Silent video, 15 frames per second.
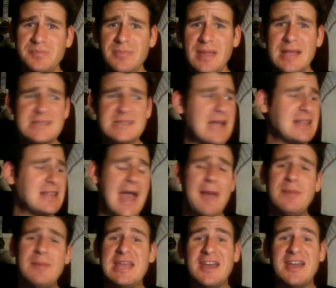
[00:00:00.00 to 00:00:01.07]
exactly how
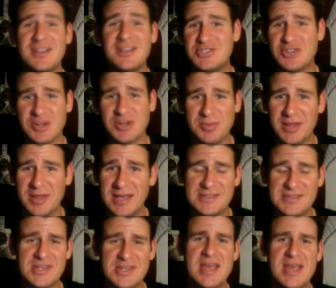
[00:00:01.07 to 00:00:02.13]
many cuts took
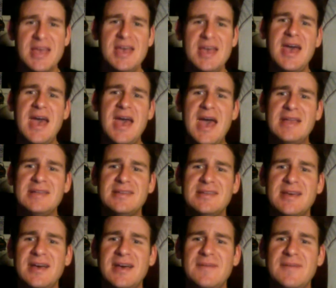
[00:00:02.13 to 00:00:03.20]
place, and
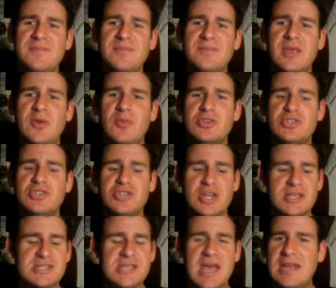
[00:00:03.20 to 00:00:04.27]
it was
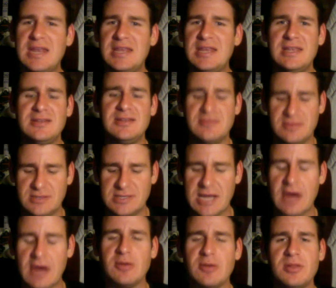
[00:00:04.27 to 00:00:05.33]
just edited
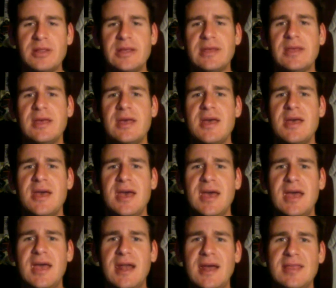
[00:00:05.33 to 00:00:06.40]
terribly.
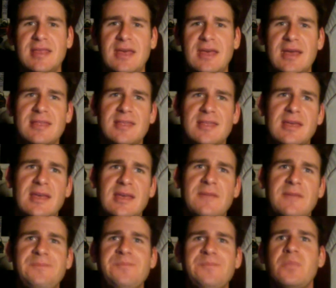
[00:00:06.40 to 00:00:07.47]
And I think
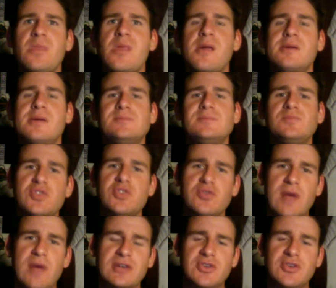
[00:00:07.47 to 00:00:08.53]
the
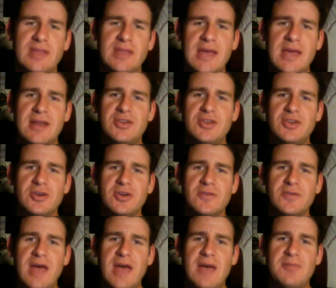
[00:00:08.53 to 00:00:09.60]
director and the editor of
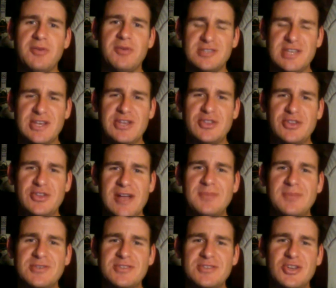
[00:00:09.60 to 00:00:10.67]
that particular
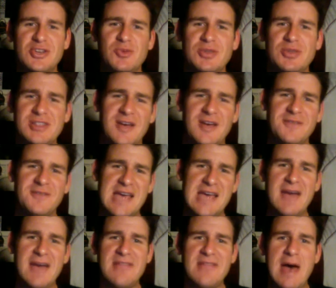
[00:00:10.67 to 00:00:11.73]
episode would love to
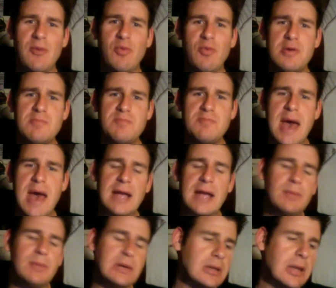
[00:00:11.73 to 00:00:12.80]
have that one
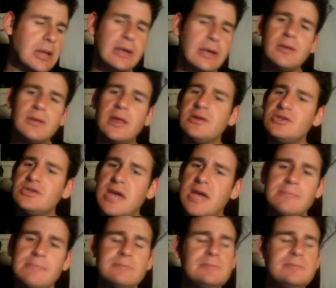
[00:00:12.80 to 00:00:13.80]
back. But like you said,